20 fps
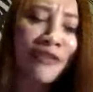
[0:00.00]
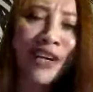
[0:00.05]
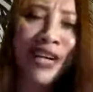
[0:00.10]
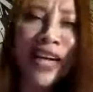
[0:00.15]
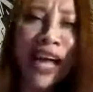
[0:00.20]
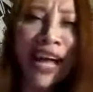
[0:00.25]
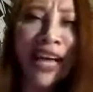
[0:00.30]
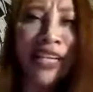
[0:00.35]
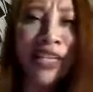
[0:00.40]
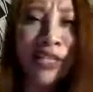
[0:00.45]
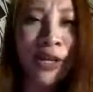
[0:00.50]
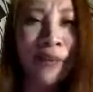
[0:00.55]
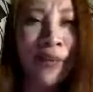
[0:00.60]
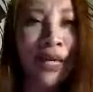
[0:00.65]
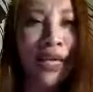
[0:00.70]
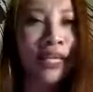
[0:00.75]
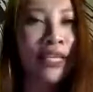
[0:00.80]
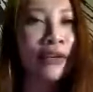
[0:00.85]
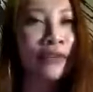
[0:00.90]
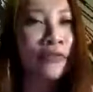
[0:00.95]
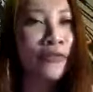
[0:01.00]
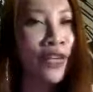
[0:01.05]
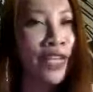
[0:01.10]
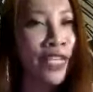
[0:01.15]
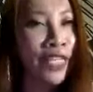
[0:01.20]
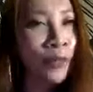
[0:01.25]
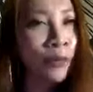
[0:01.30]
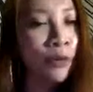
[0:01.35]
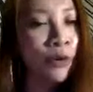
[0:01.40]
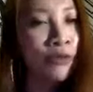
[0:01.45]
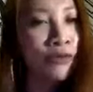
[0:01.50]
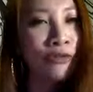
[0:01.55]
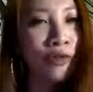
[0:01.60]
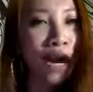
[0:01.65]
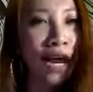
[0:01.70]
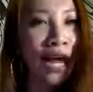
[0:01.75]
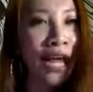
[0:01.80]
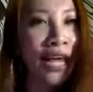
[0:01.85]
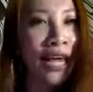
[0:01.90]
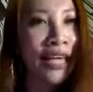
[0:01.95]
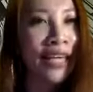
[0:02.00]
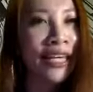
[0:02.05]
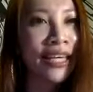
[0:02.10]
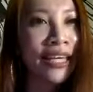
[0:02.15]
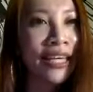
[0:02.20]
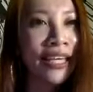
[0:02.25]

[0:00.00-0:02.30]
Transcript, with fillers: a guy is not making the first move, right,